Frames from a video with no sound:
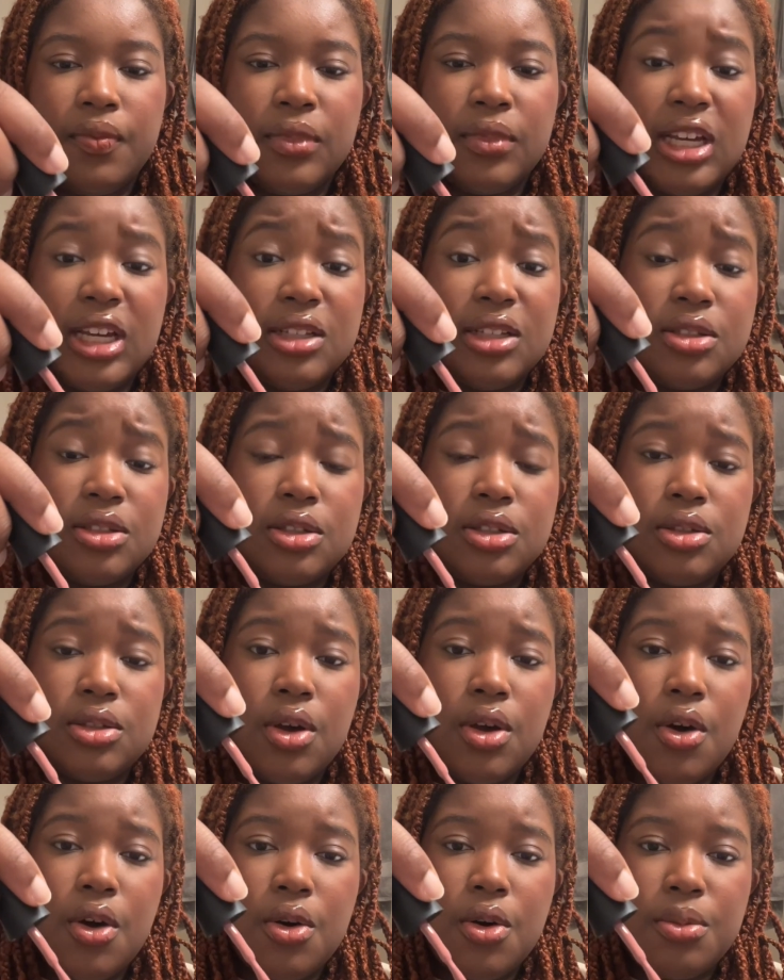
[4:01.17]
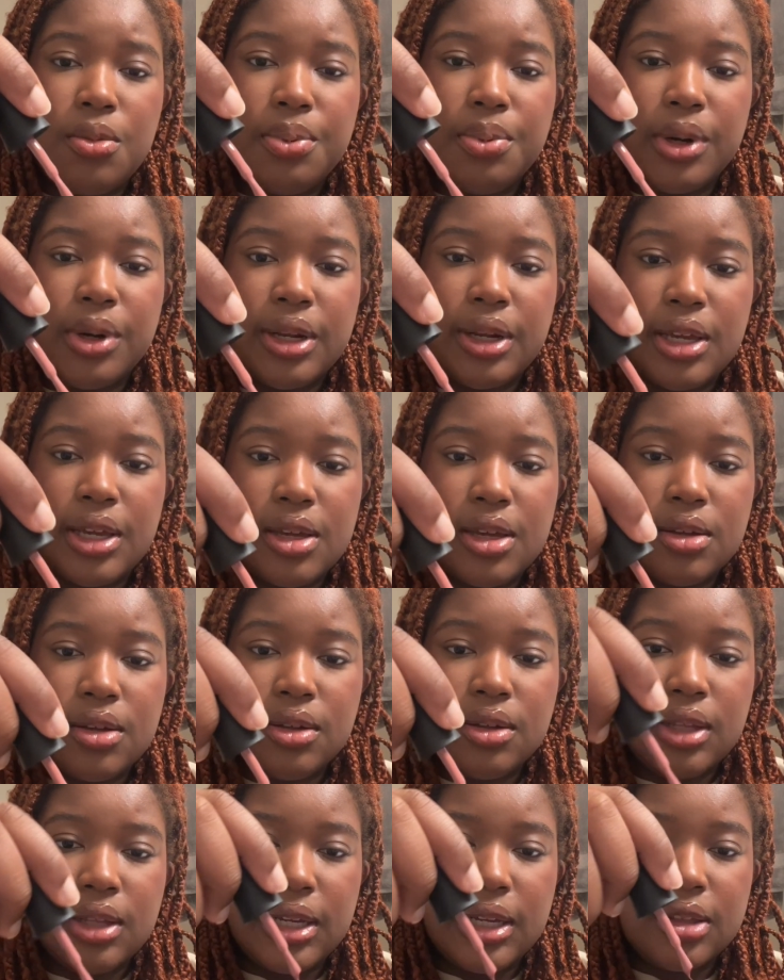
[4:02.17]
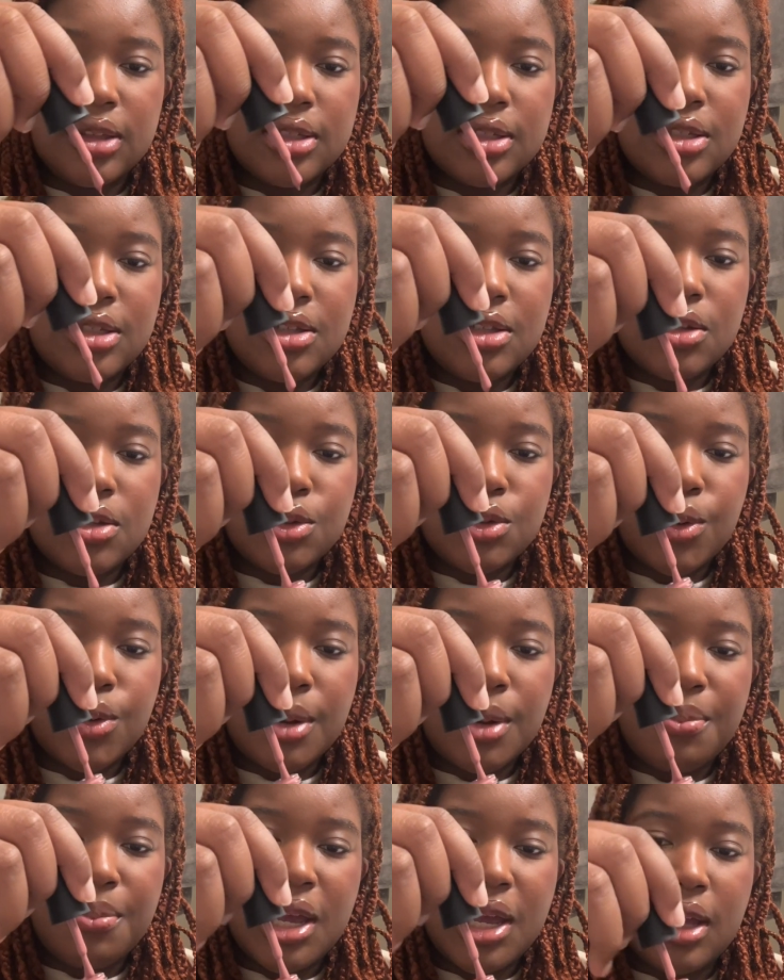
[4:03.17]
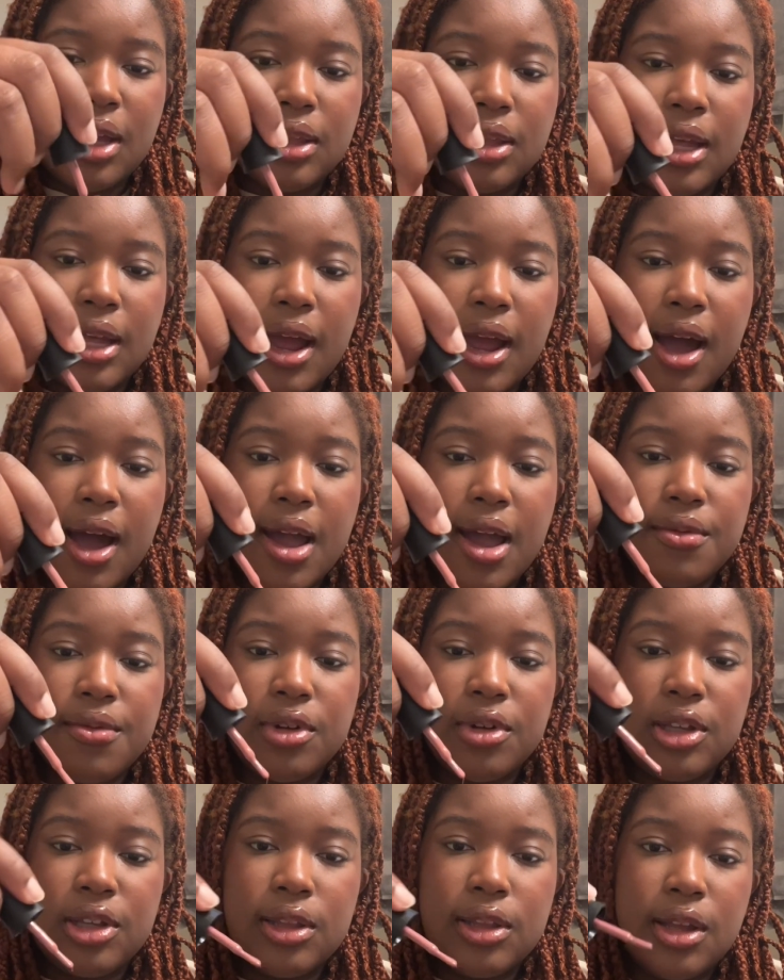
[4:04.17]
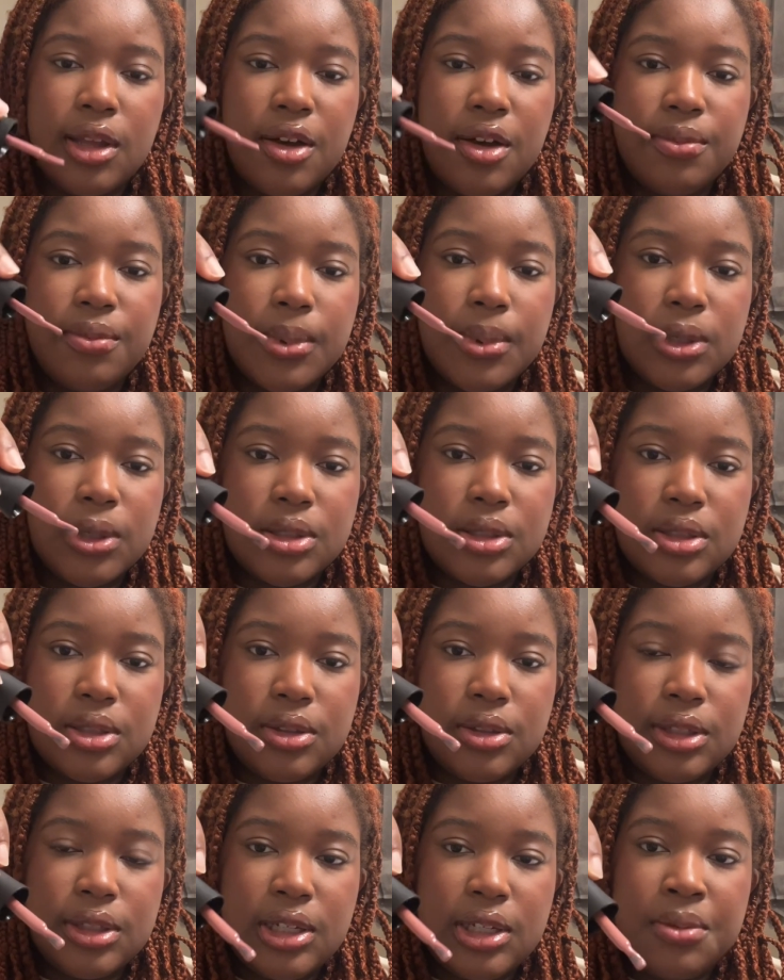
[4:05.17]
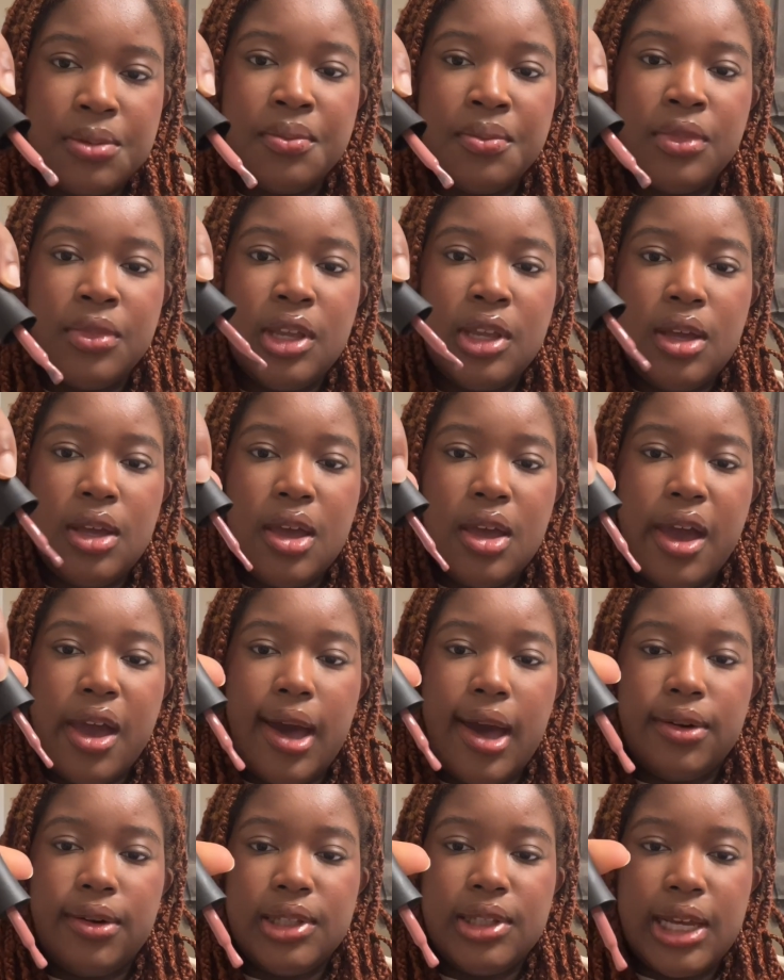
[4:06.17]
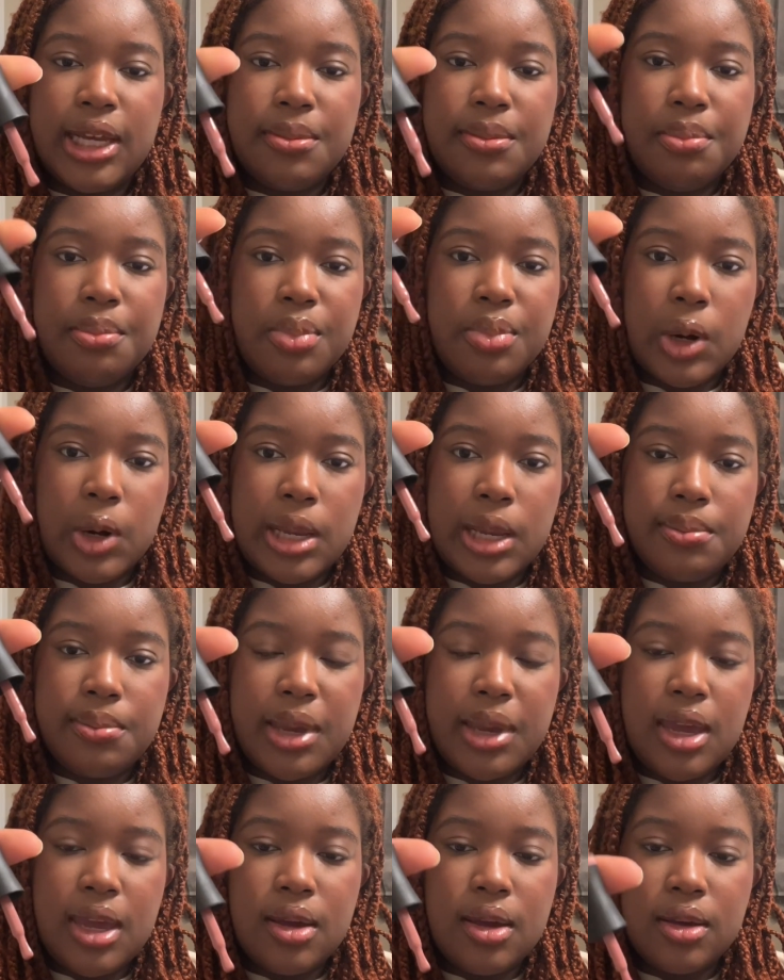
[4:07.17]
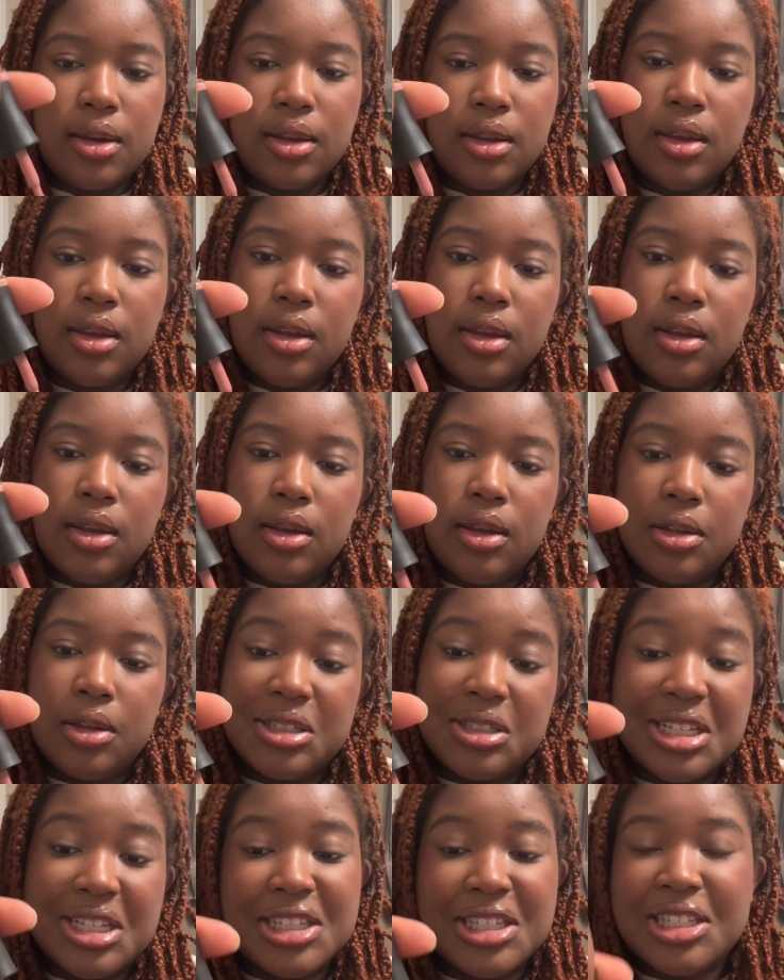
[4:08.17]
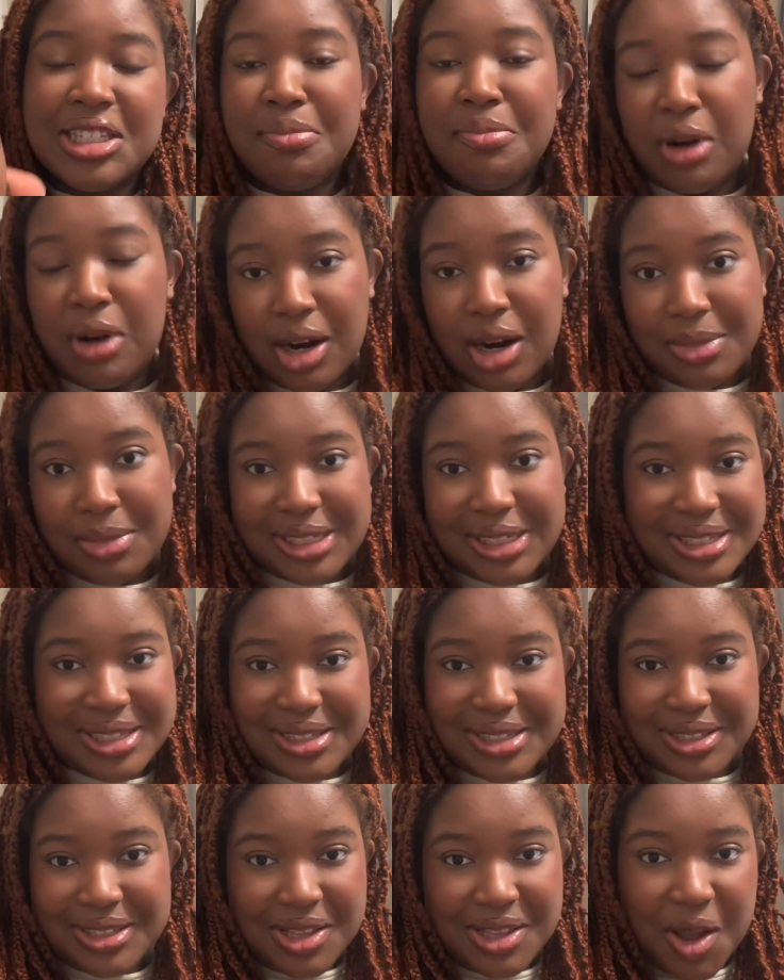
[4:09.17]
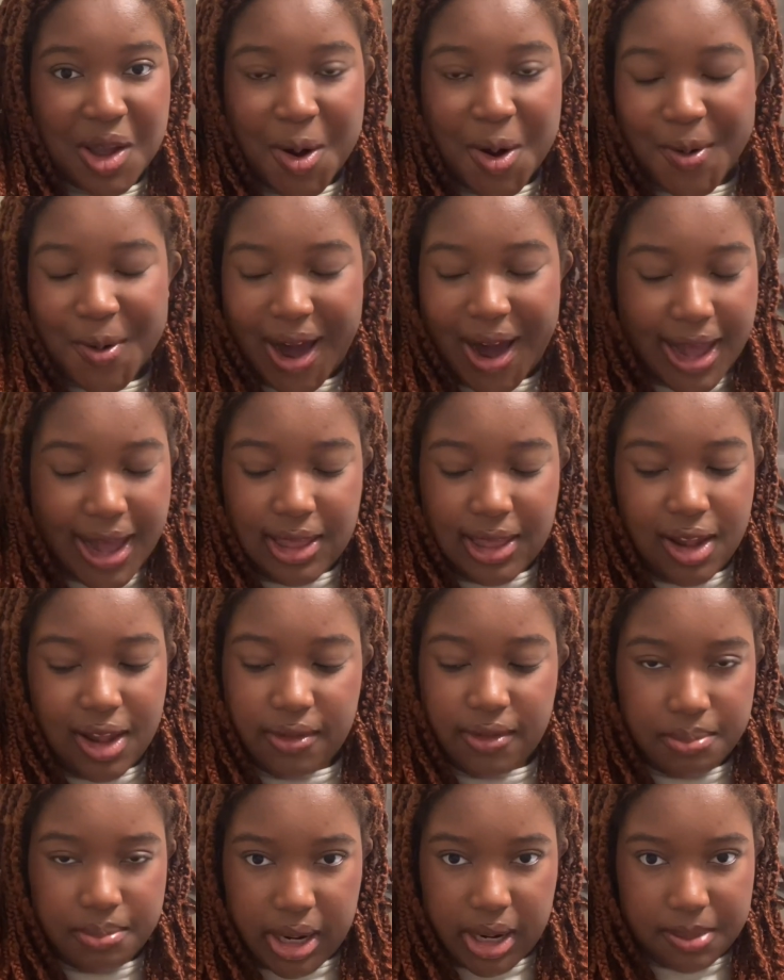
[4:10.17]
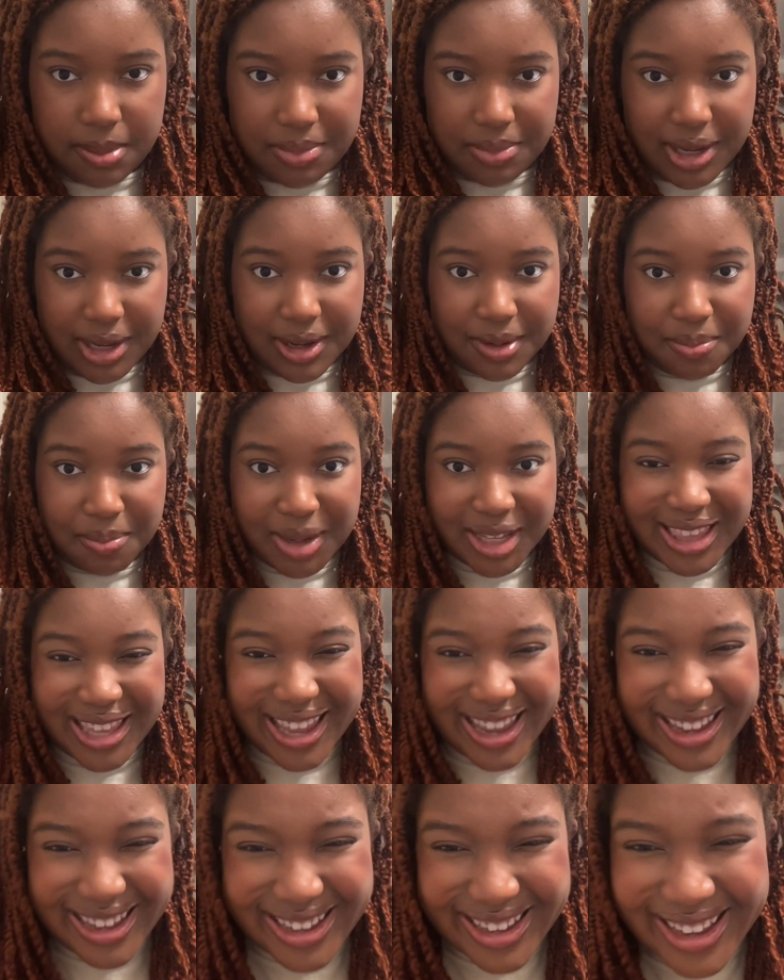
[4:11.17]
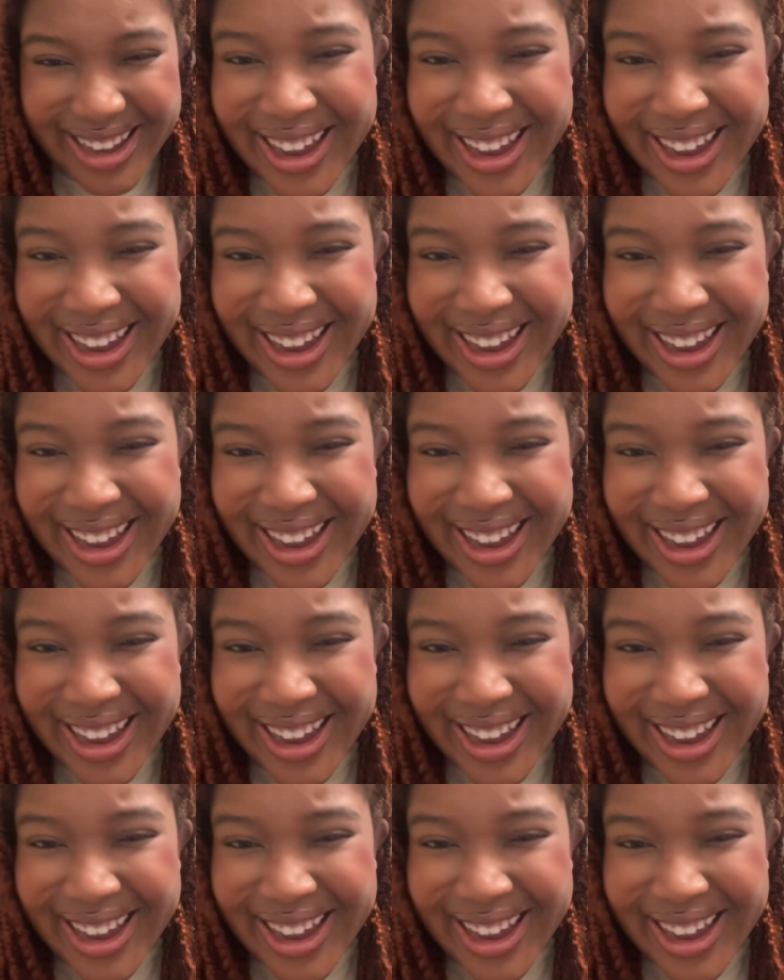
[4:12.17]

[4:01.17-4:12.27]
it's so pretty. Like, this is the sort of pink that I really love personally. I don't like bright pink. Since it's Barbie season though, I love bright pink, but like